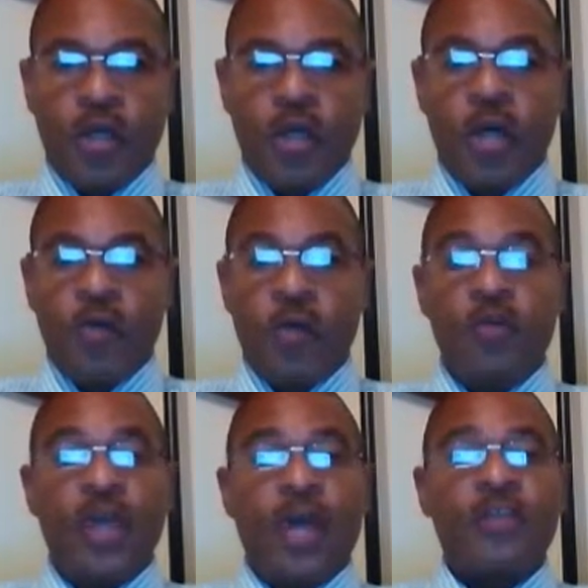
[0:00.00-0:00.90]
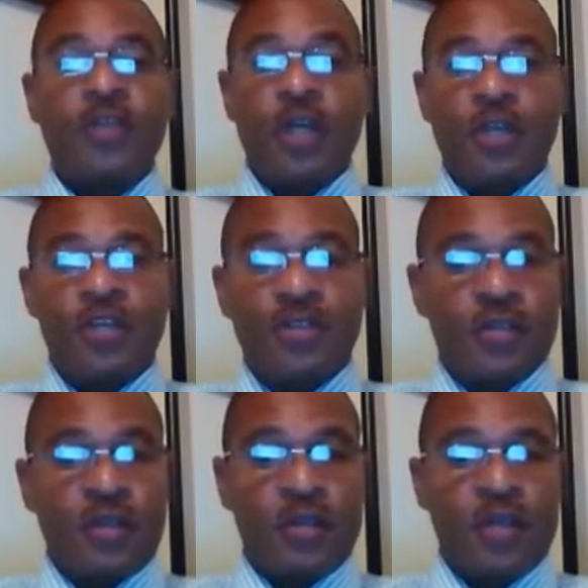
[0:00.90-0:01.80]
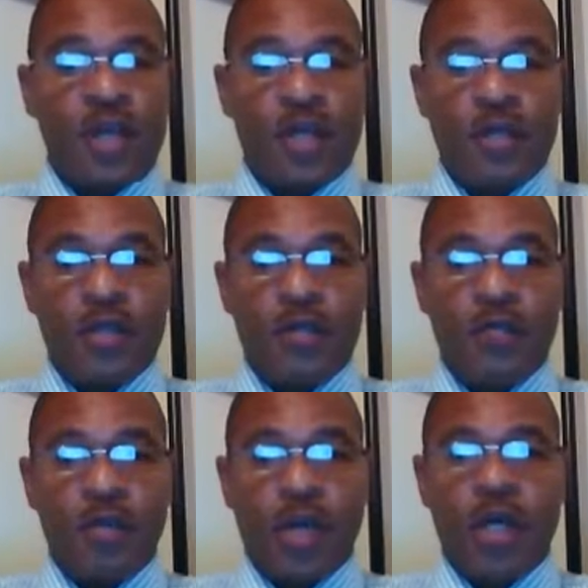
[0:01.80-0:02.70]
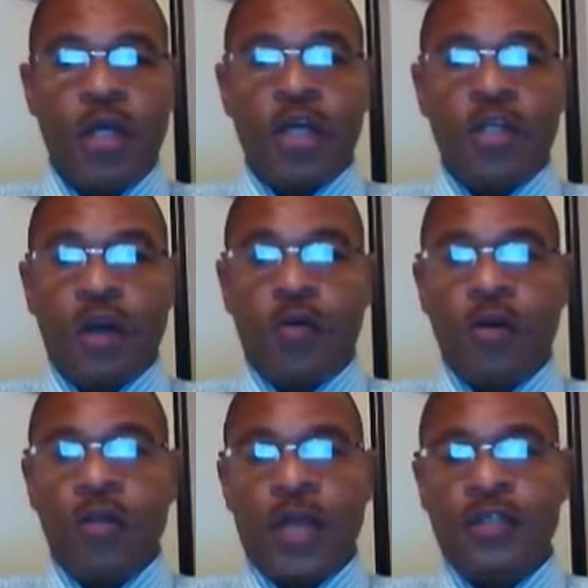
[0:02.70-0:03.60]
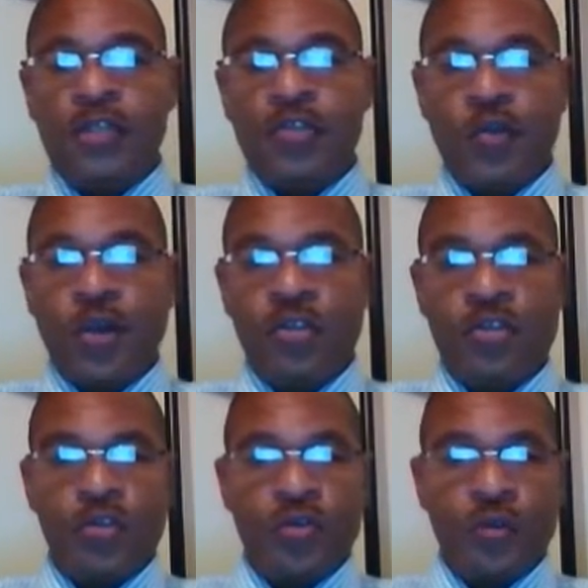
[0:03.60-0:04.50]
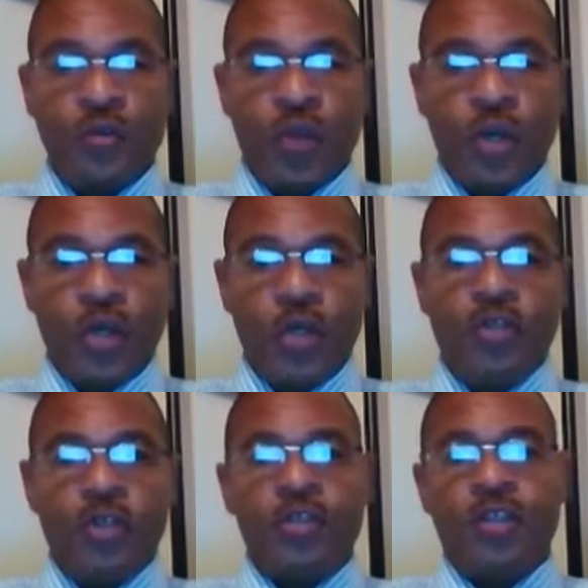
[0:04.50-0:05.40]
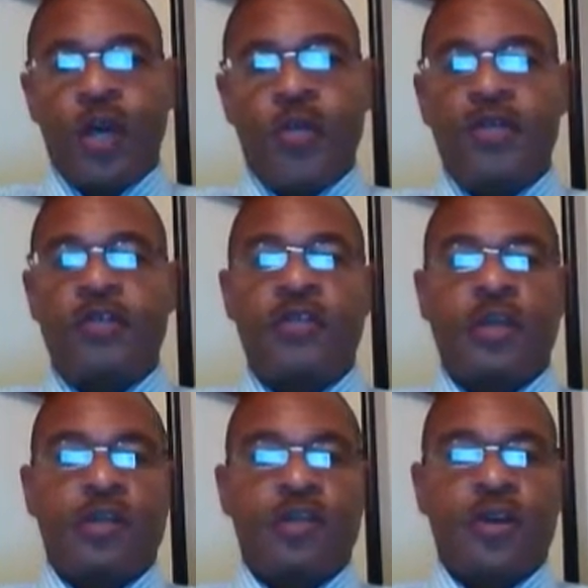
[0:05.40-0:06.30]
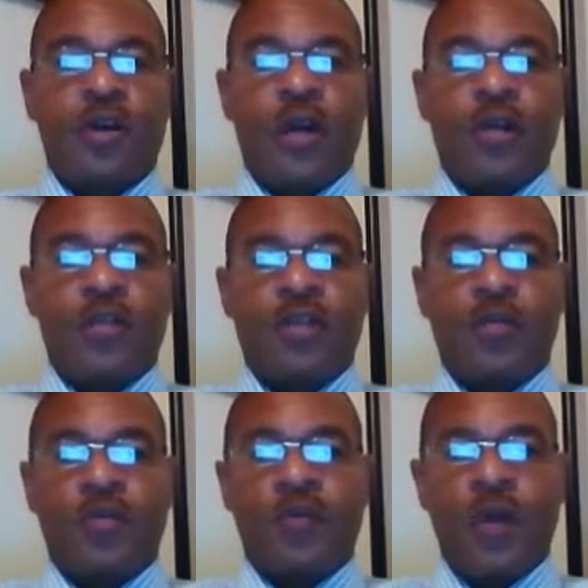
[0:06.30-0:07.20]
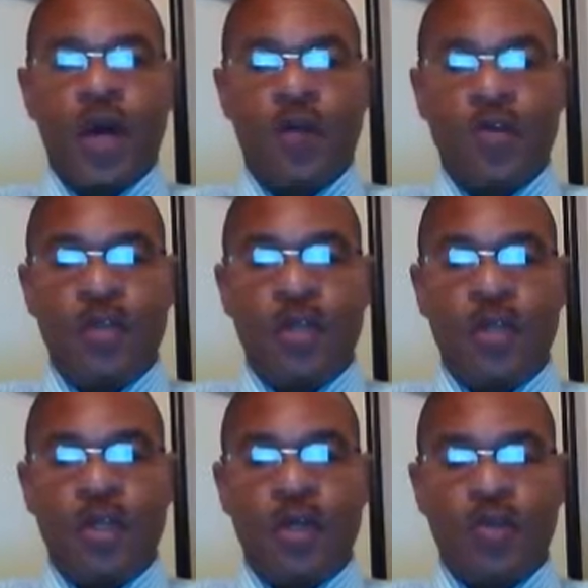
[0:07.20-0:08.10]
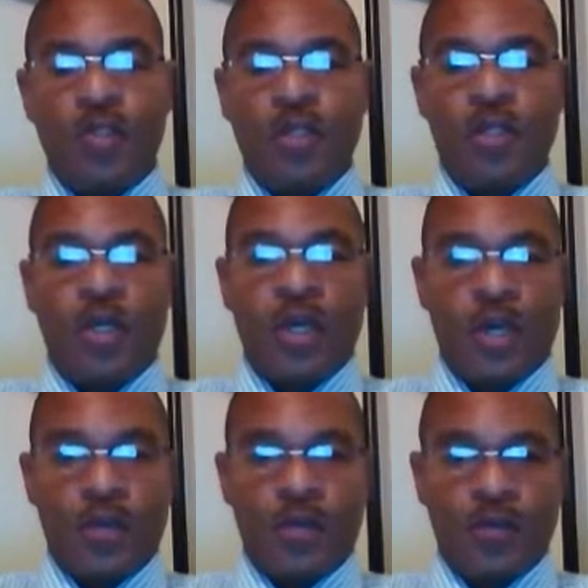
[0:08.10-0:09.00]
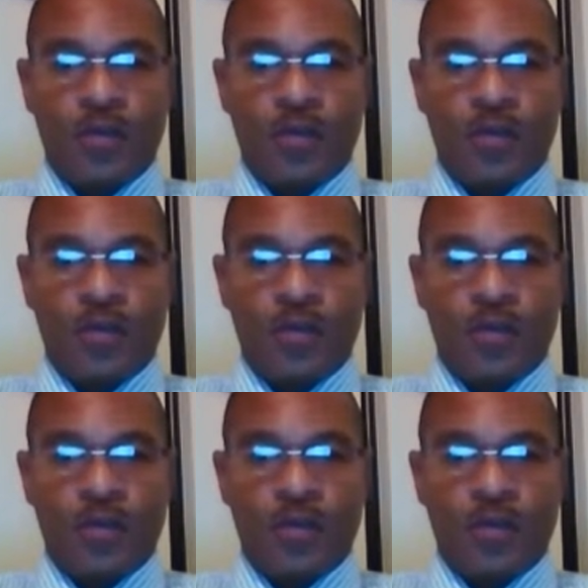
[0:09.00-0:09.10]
It was actually an instant success. Okay. Now, around 1922, he took a job as a secretary at the Chamber of Commerce in Columbus, Indiana.